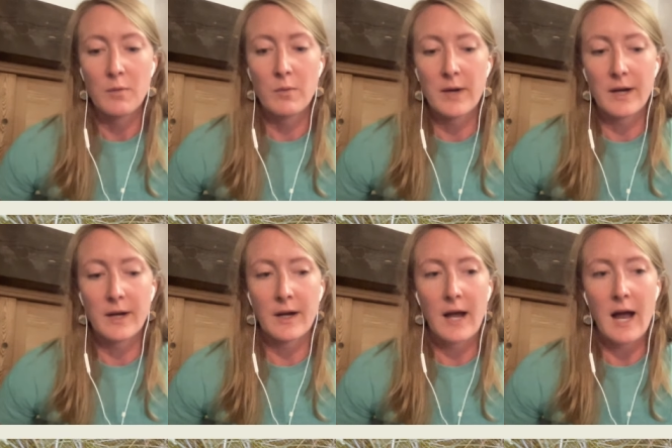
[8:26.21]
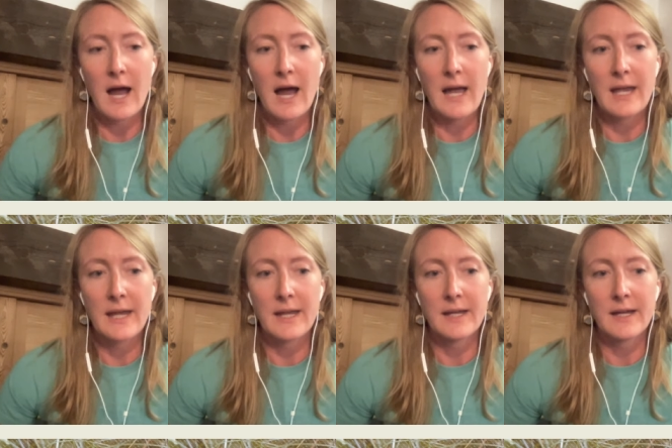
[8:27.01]
where
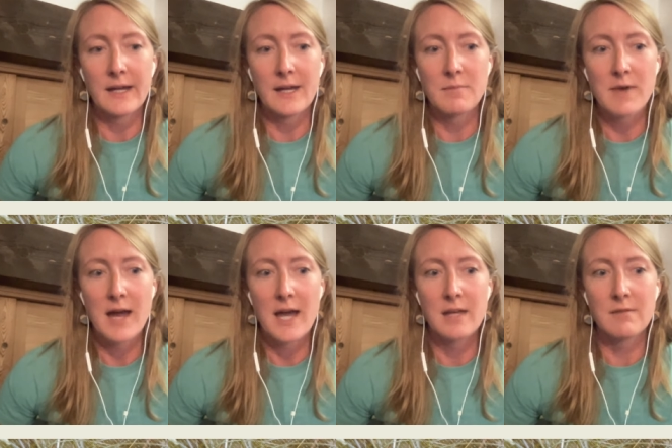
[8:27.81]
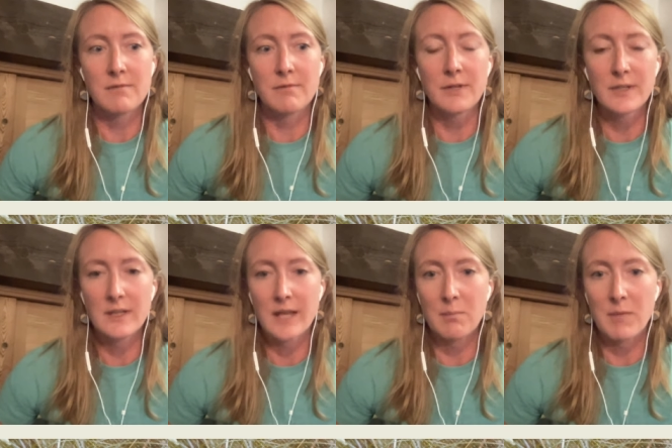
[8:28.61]
I had
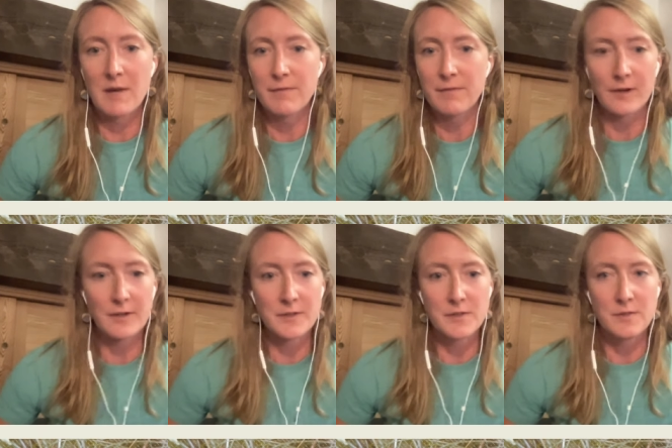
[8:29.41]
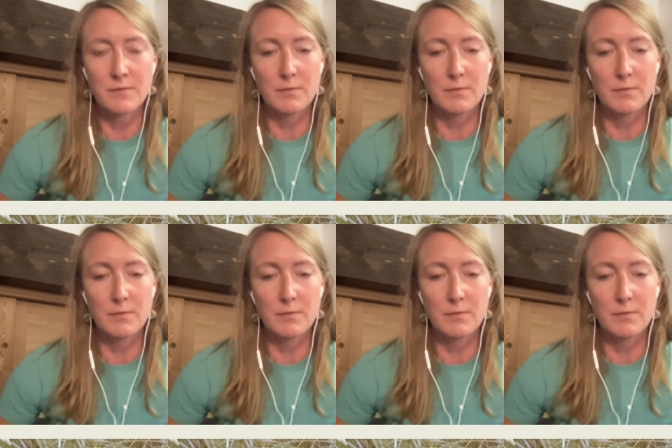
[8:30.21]
really like my first